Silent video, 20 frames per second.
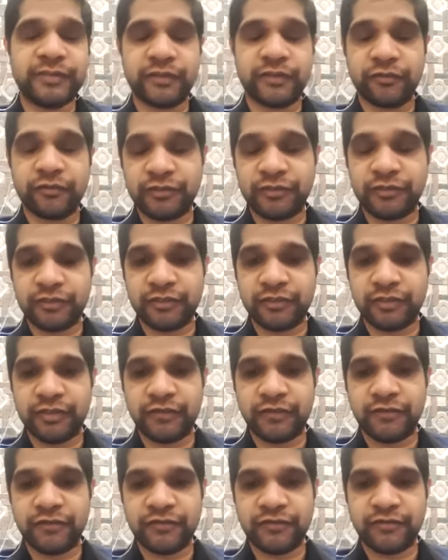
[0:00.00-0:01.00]
Gunjan,
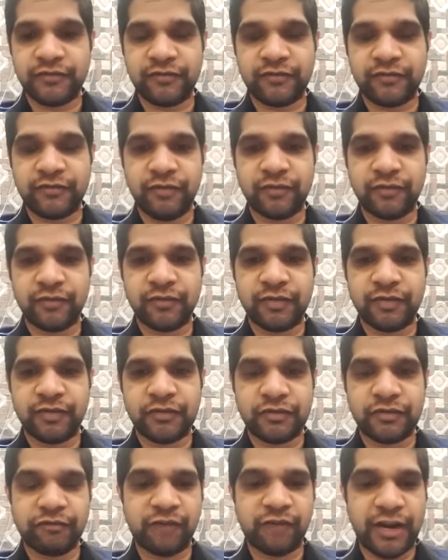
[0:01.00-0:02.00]
first of all,
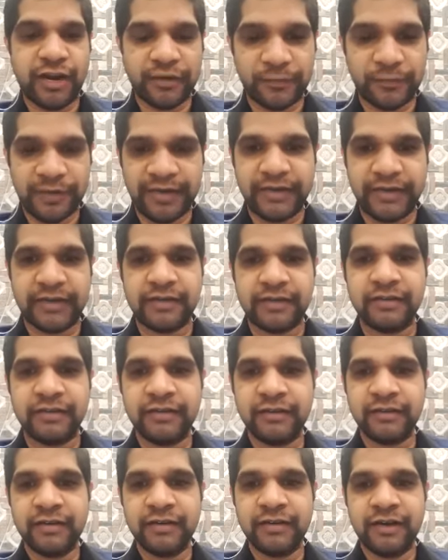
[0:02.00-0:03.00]
to invite me here
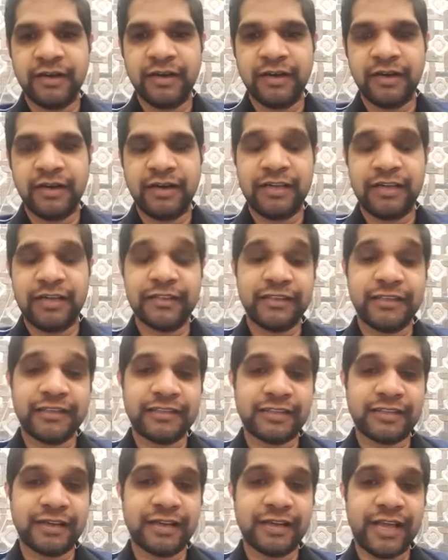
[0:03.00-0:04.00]
in this
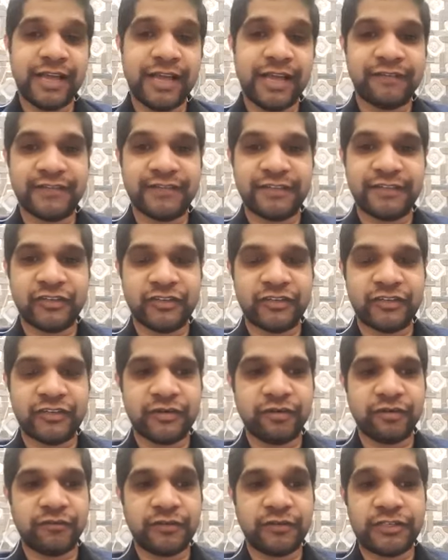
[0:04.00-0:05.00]
live session,
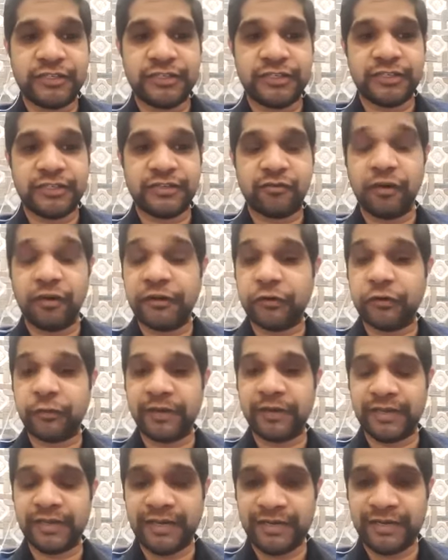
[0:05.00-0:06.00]
which is going to
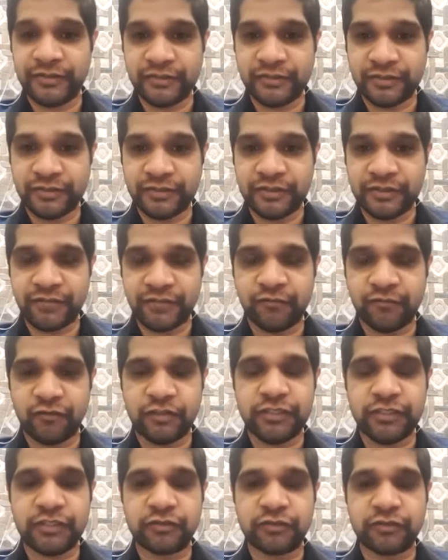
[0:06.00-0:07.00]
be really interesting for
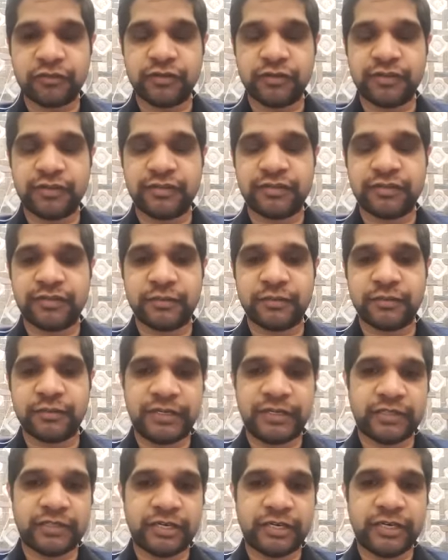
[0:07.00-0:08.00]
the students,
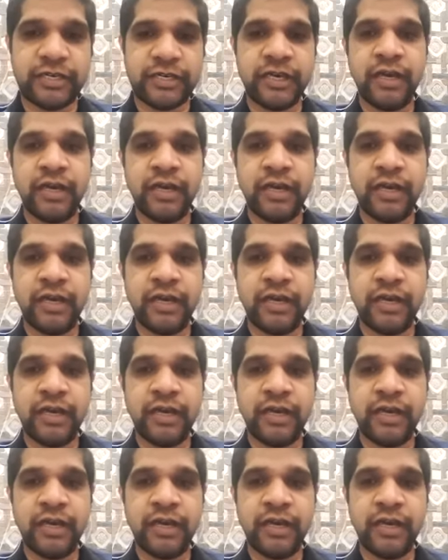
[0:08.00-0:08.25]
especially